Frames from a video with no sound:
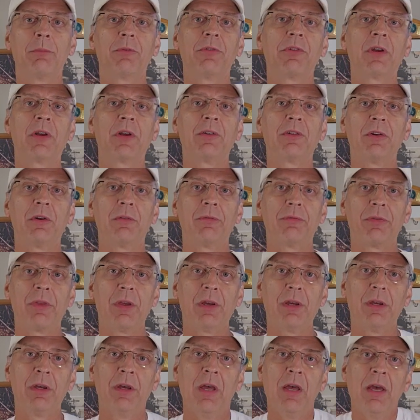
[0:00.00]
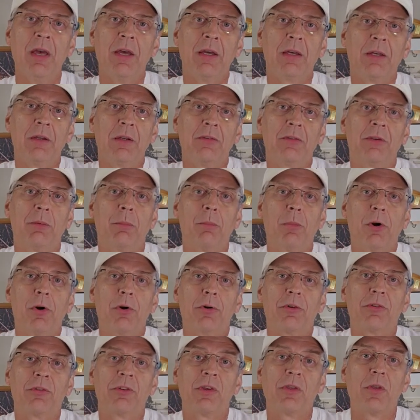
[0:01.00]
such if they get
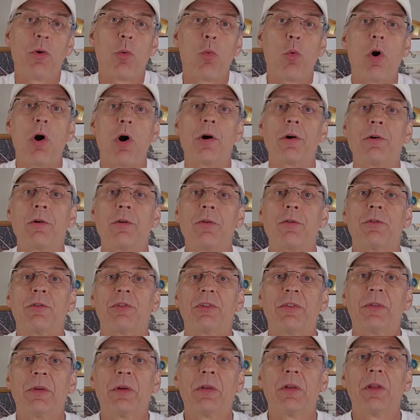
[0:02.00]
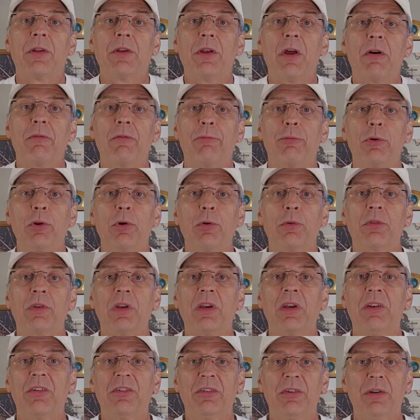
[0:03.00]
submerged in the water, there's still enough
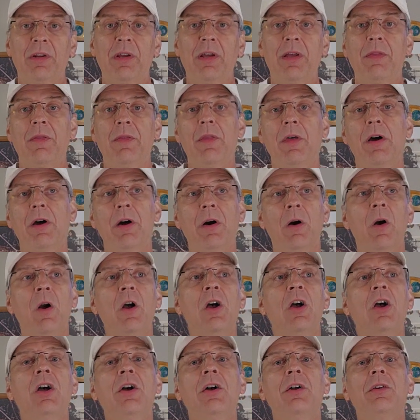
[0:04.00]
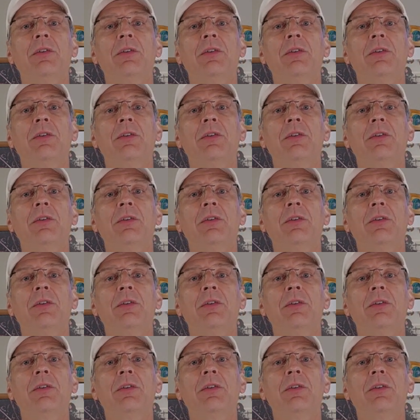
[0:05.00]
flotation in there